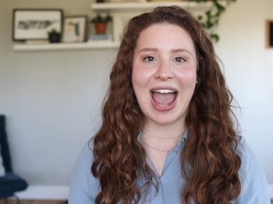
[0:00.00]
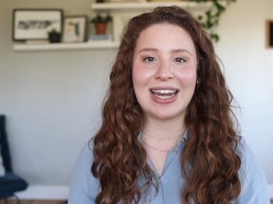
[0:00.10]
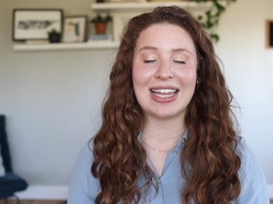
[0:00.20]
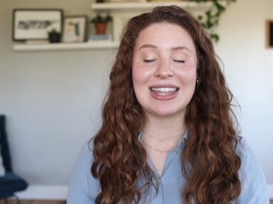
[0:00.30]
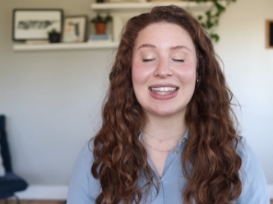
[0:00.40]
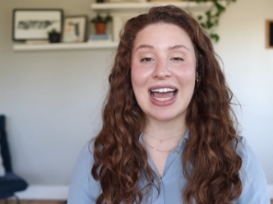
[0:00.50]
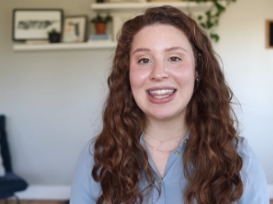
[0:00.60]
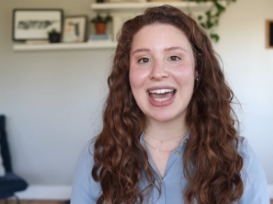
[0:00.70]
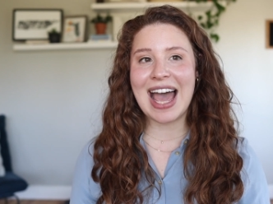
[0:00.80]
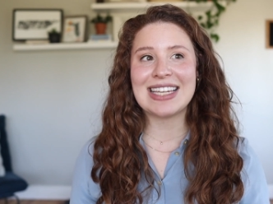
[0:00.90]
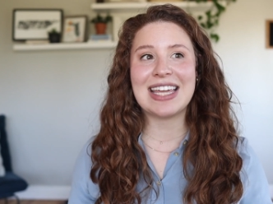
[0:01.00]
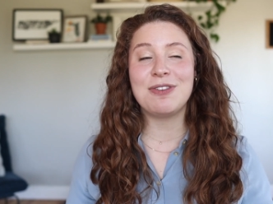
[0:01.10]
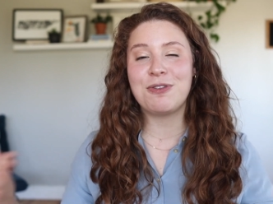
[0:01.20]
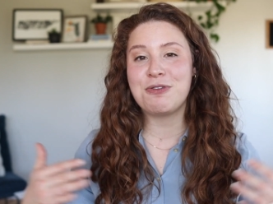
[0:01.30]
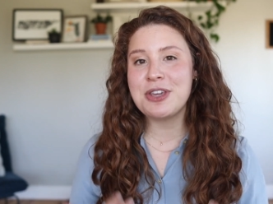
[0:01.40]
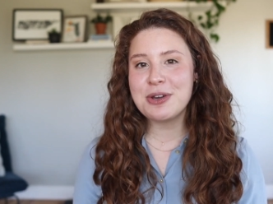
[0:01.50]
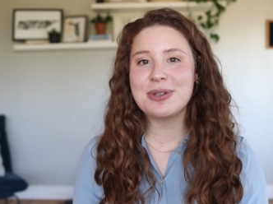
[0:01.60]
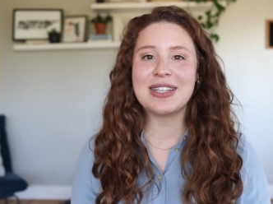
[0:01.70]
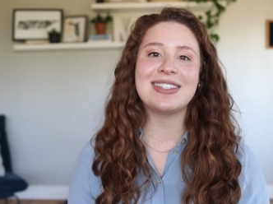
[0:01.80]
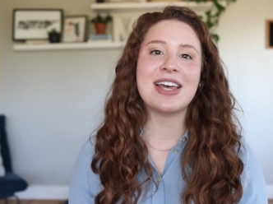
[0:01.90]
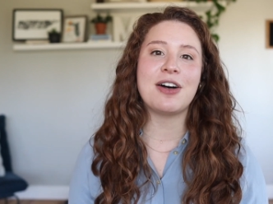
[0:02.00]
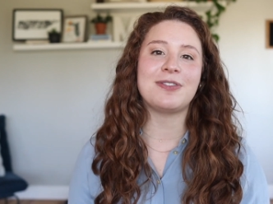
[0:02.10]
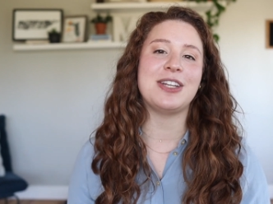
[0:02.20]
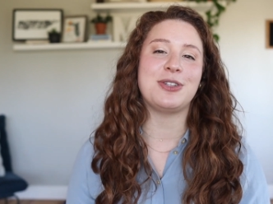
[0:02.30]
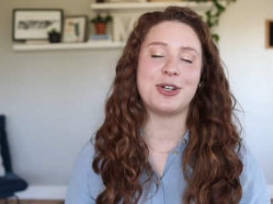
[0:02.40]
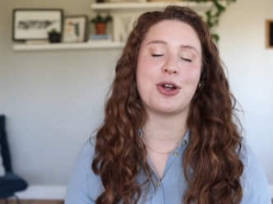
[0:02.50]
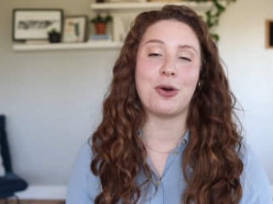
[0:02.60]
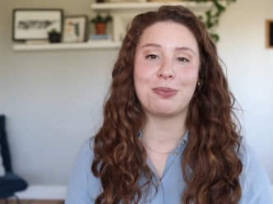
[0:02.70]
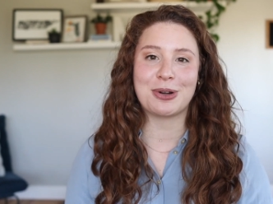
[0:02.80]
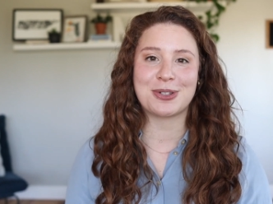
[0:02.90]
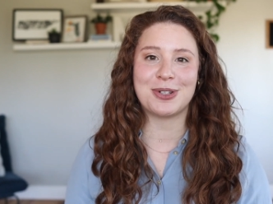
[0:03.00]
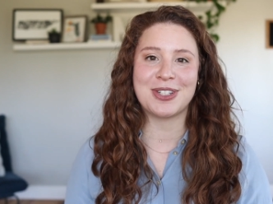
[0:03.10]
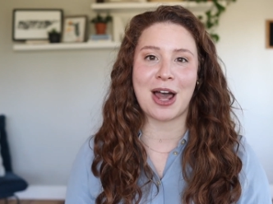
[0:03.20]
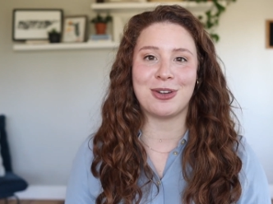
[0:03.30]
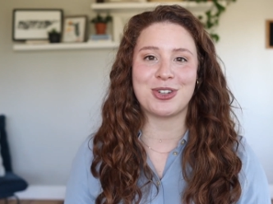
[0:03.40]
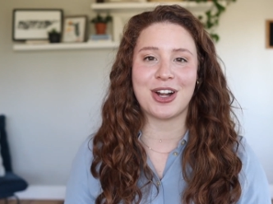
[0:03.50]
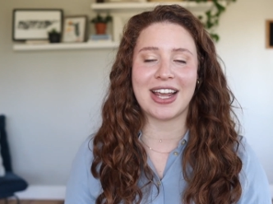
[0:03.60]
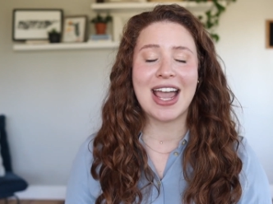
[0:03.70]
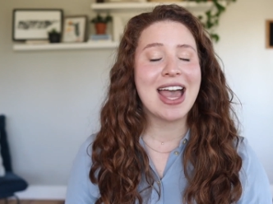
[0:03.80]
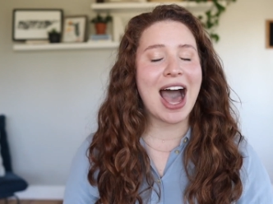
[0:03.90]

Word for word: and let that infuse itself into your own personal style journey.